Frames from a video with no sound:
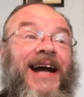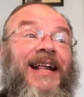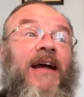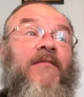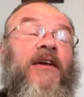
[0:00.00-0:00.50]
I'll
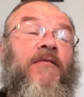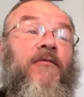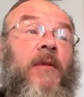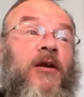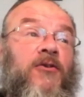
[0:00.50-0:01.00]
have
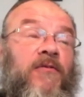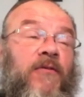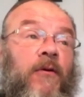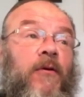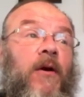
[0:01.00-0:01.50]
information
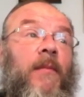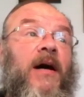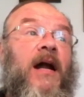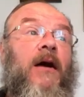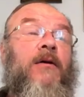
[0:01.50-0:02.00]
for you
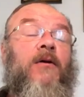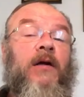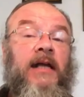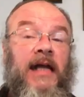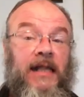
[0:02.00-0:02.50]
about how you
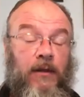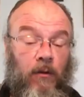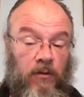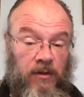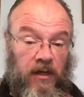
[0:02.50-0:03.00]
can get
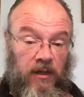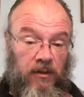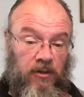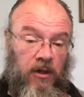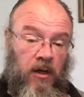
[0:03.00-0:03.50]
those
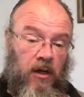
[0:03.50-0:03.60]
things.